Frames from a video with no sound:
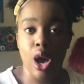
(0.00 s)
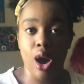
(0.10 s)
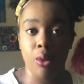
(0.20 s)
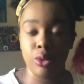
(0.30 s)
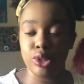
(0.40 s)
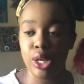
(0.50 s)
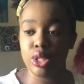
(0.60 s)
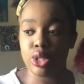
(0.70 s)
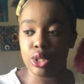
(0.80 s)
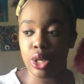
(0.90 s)
I don't want to say
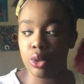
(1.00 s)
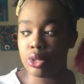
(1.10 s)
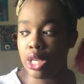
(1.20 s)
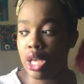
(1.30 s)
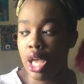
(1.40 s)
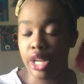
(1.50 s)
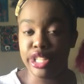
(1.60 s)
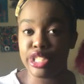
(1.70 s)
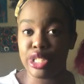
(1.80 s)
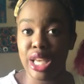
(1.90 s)
this because they gonna say
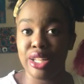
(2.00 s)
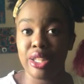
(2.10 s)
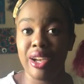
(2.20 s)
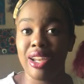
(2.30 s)
this is that and third.